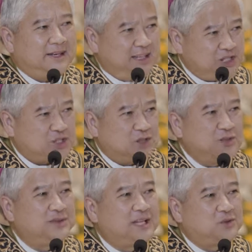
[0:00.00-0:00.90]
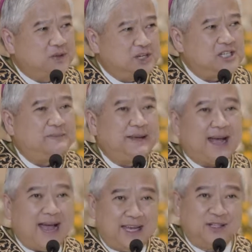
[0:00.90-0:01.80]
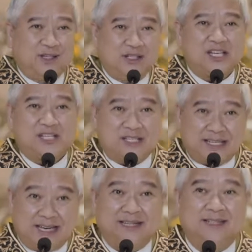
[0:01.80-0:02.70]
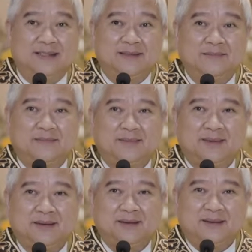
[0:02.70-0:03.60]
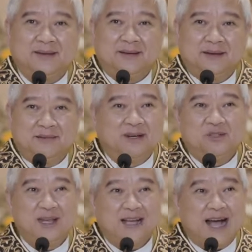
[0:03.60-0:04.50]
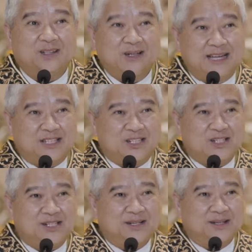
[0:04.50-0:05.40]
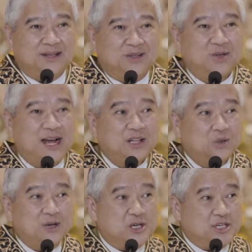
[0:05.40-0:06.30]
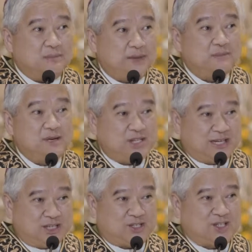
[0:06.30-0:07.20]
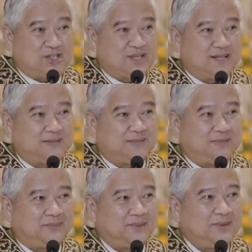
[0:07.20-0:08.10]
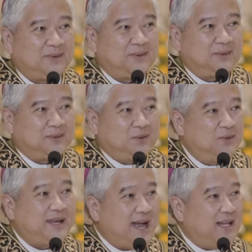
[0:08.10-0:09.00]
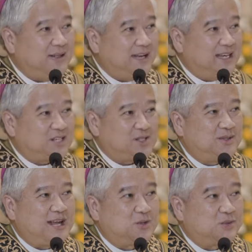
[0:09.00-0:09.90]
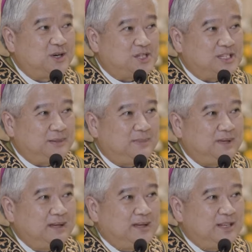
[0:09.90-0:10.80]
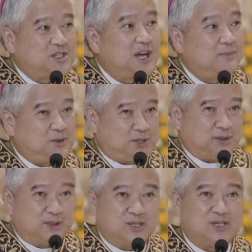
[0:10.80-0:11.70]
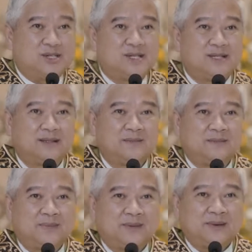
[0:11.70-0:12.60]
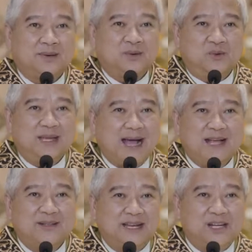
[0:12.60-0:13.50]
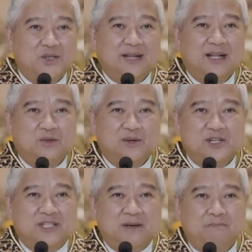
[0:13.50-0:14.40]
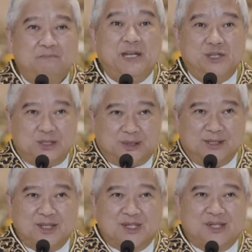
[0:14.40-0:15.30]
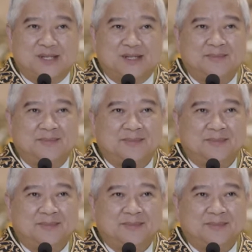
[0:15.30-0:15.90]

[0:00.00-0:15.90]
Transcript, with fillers: It is true that worshipping idols is a sin. But we Catholics do not worship images. We Catholics do not worship sculptures. We Catholics do not worship pictures.